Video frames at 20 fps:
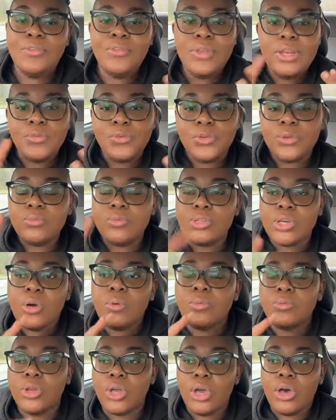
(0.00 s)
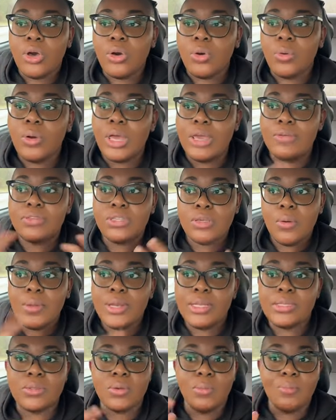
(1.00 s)
if you don't know if
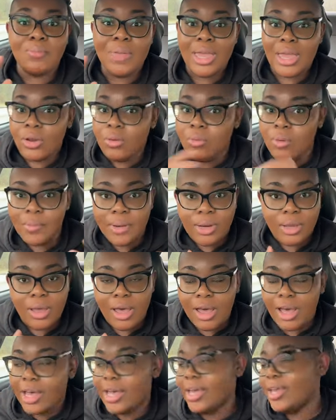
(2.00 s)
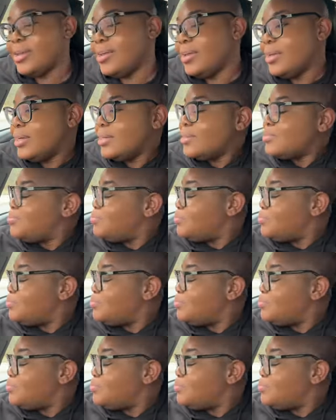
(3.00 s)
someone is a man or woman of God,